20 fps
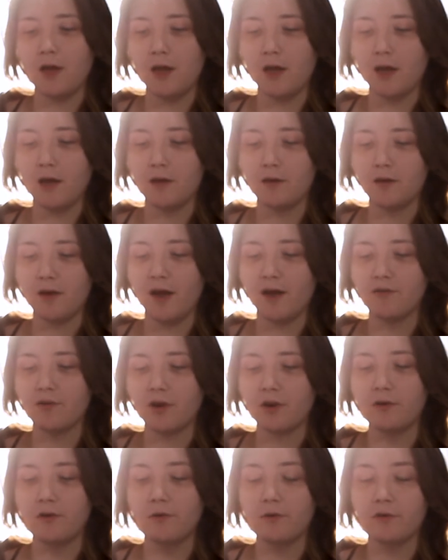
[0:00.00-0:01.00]
and
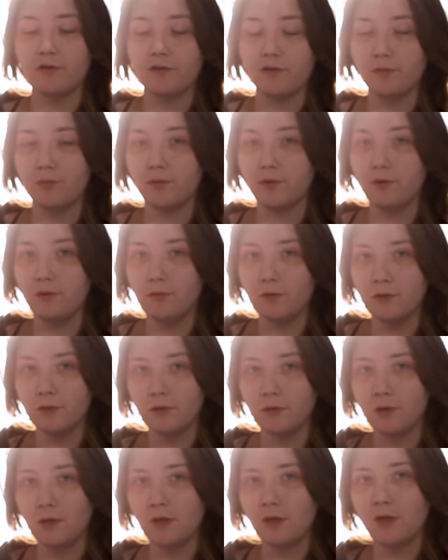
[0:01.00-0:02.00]
having a newer CPU
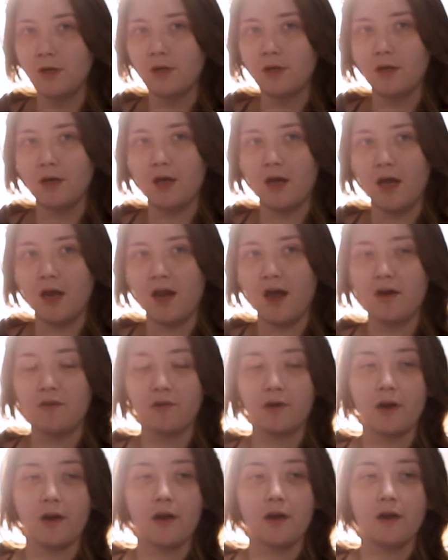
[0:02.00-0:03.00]
and
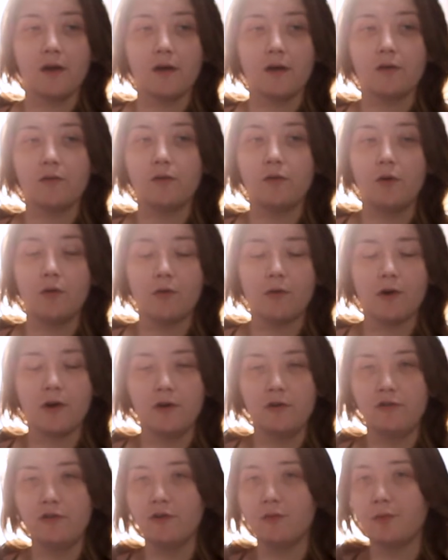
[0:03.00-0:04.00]
having a lower
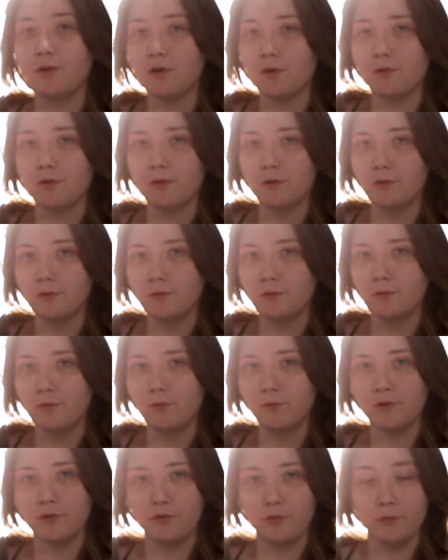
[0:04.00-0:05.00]
end
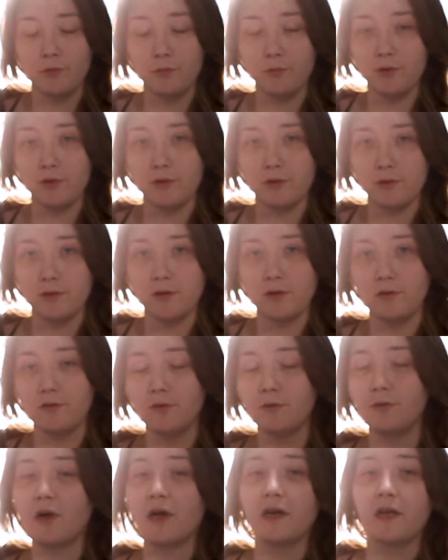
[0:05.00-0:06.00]
GPU, which would be the
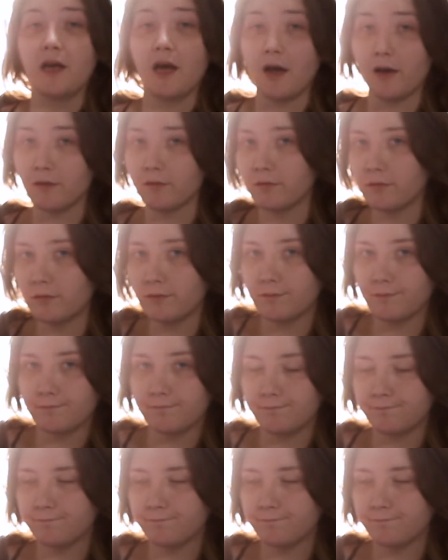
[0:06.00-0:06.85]
290X.